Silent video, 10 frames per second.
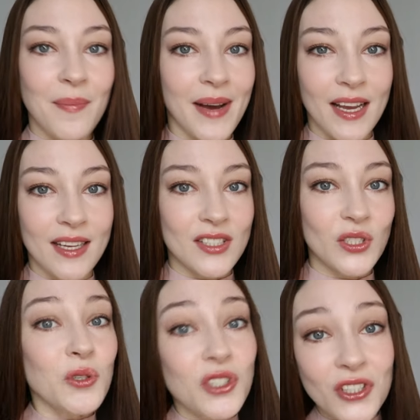on my
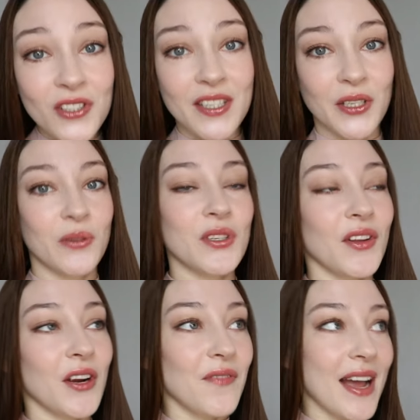socials and go to
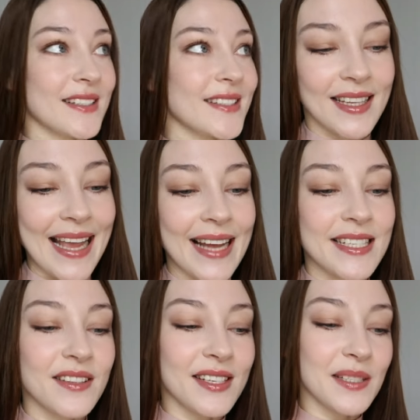their events the
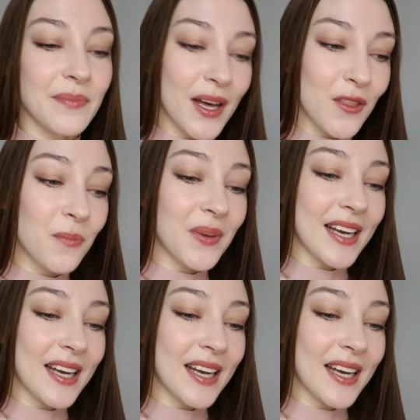end of this month.